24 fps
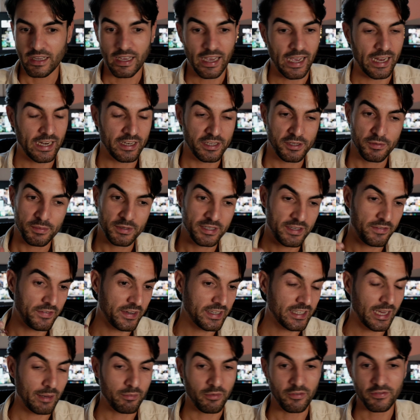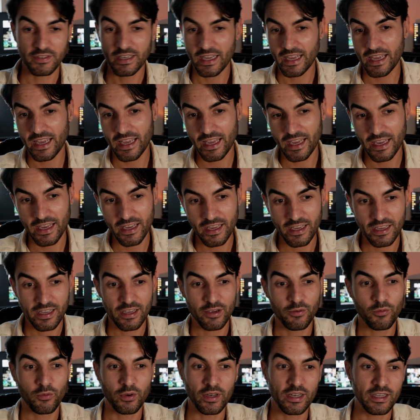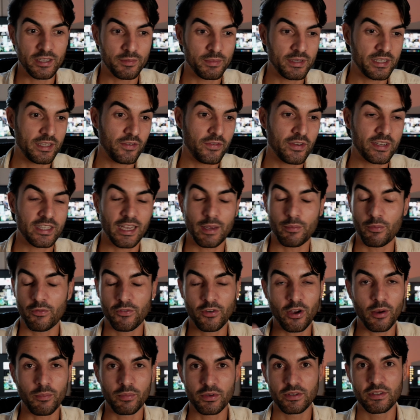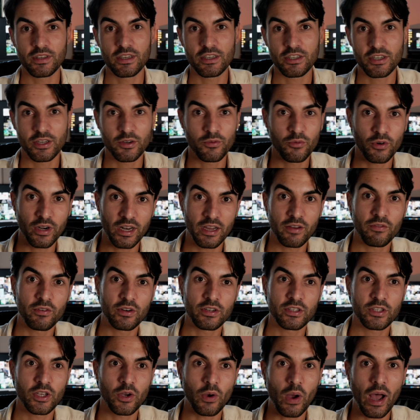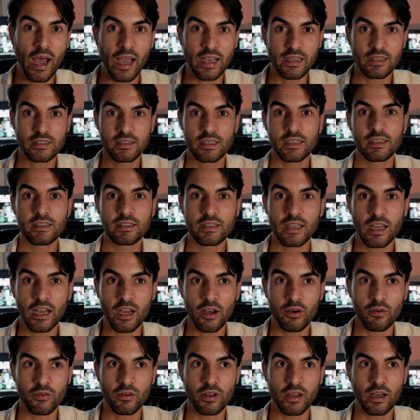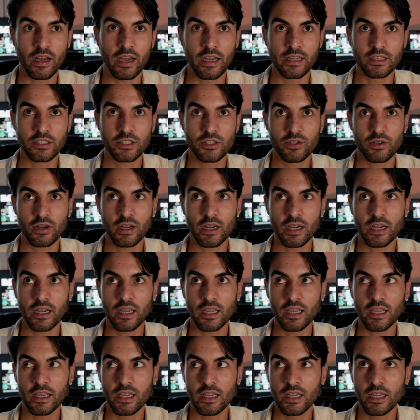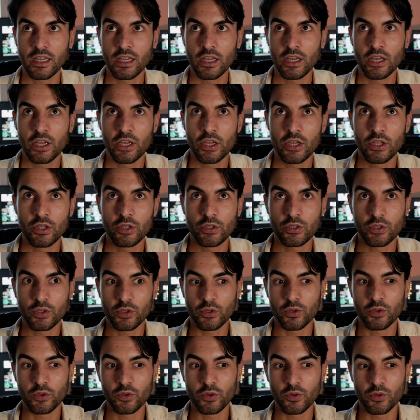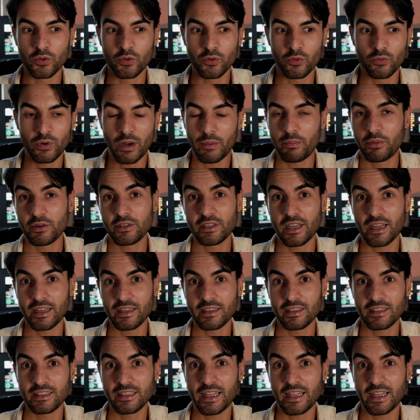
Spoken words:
at a specific time of day, with a specific type of composition, whatever. So I sit down, I try to represent